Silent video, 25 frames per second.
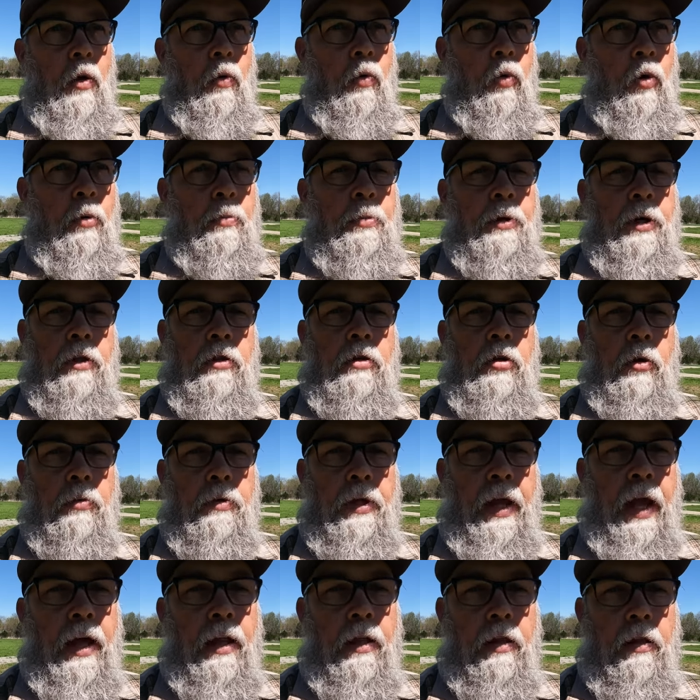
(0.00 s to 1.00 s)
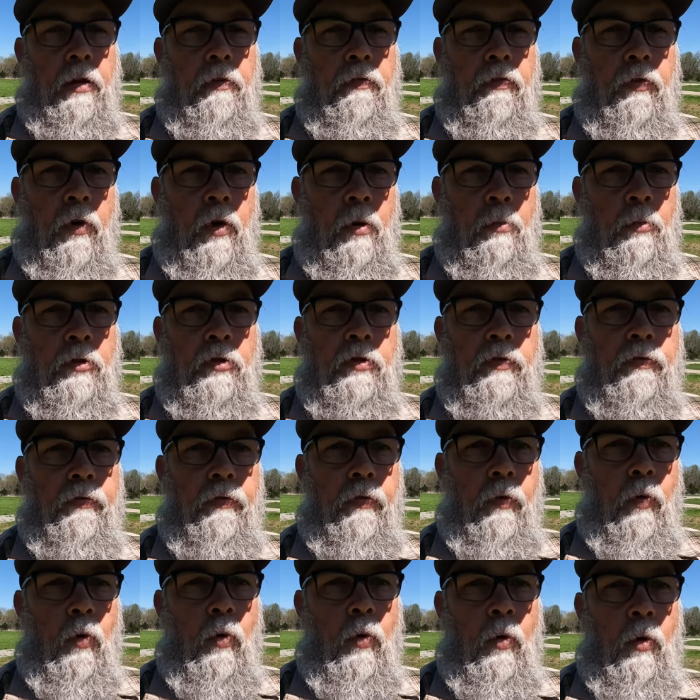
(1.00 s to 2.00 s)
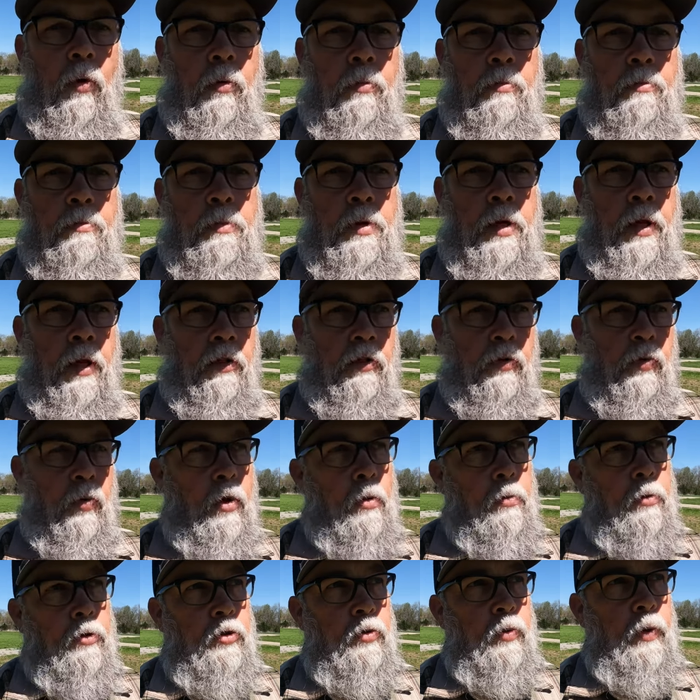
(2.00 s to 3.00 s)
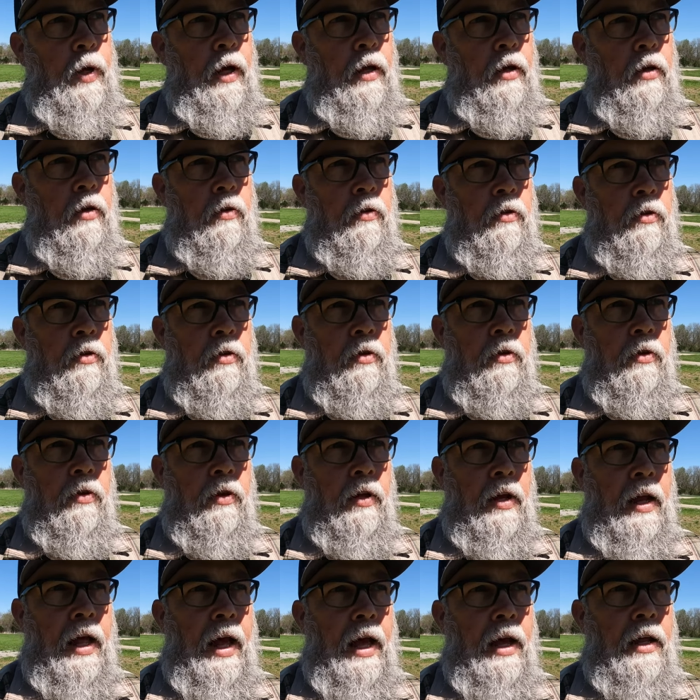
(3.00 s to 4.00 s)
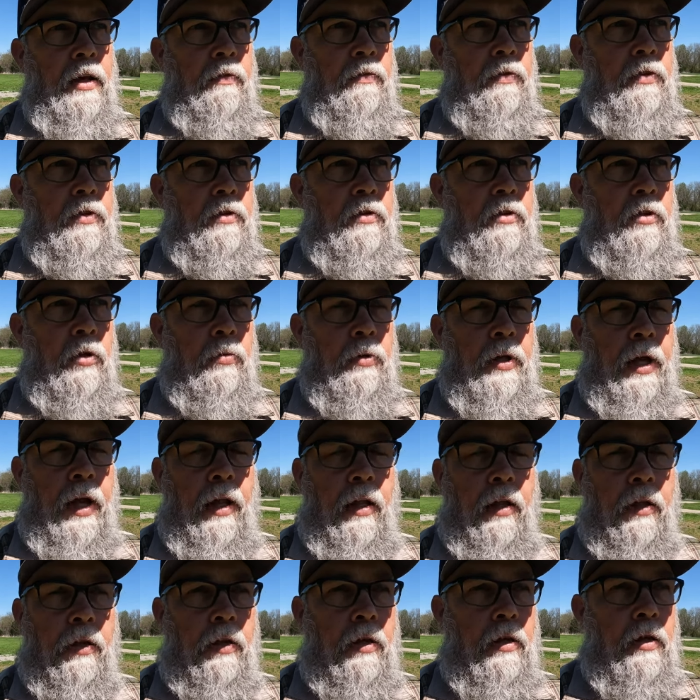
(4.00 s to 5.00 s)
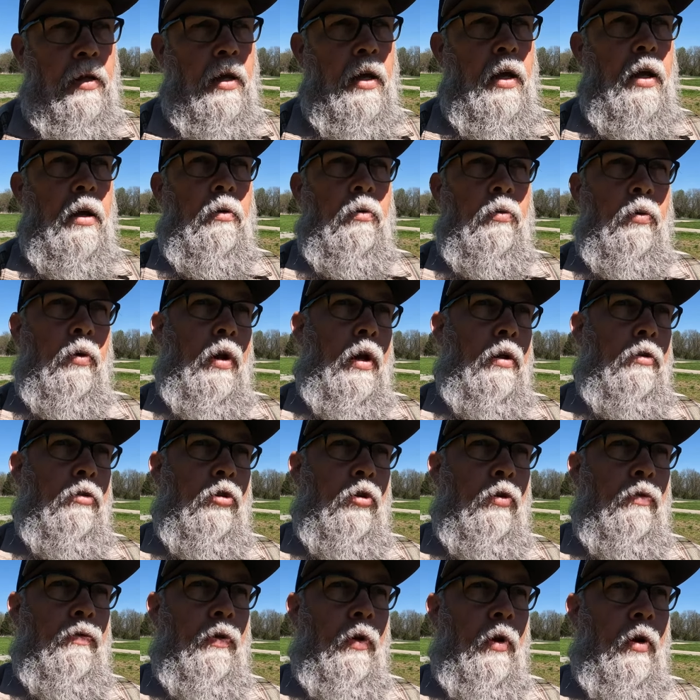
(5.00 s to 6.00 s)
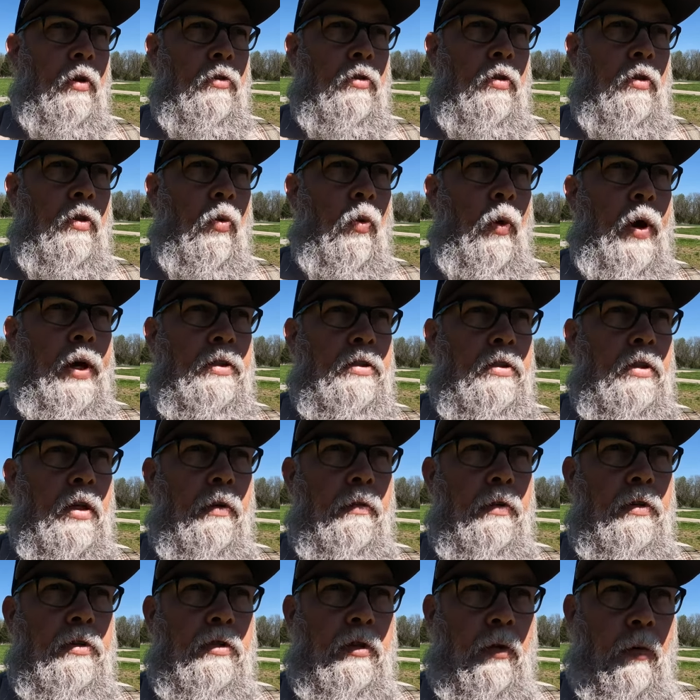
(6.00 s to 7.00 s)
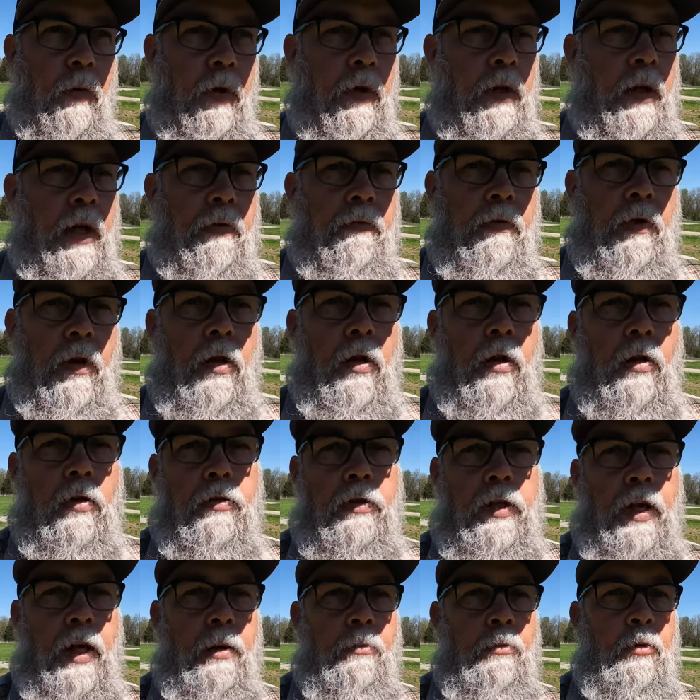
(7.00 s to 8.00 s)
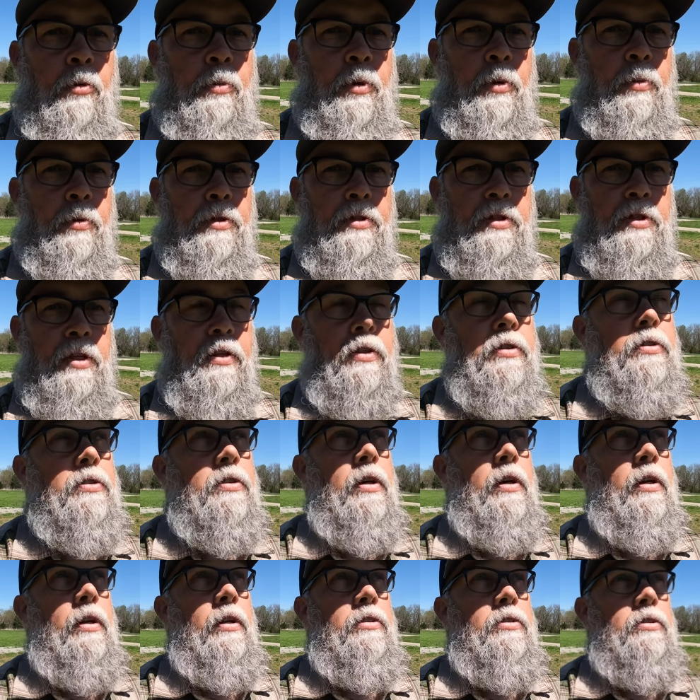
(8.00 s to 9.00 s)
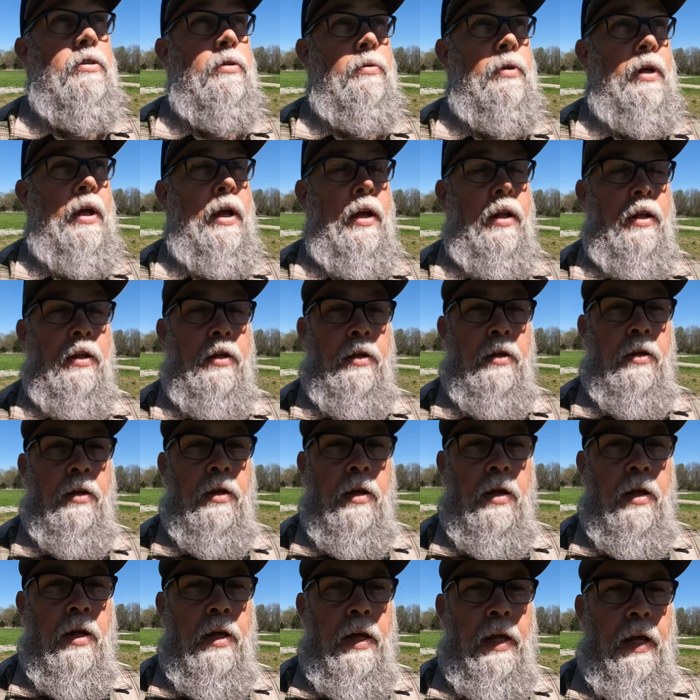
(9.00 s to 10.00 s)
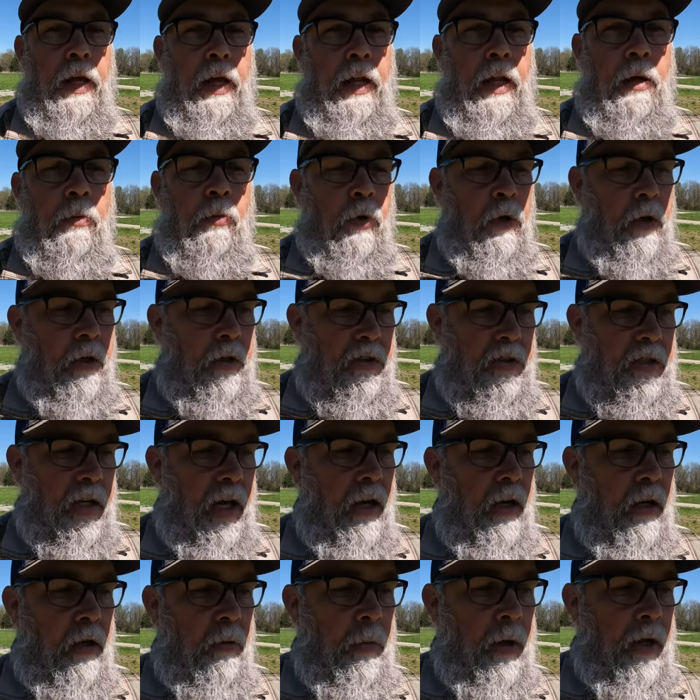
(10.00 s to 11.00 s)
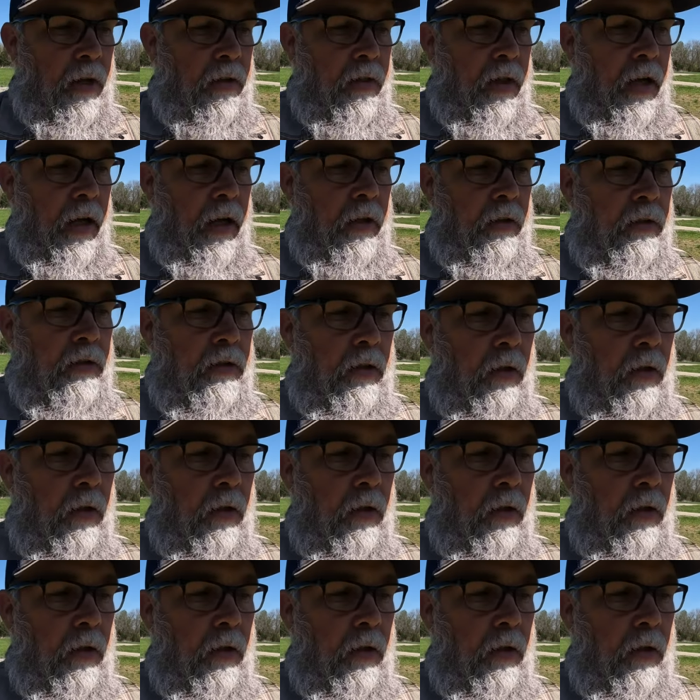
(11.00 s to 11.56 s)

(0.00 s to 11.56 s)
We'll be in totality for almost four minutes. We're almost right under the, the line of the totality. We're not too far to the west of it, so we're going to have a long time to be able to see the sun in its totality. And I'm really excited about that.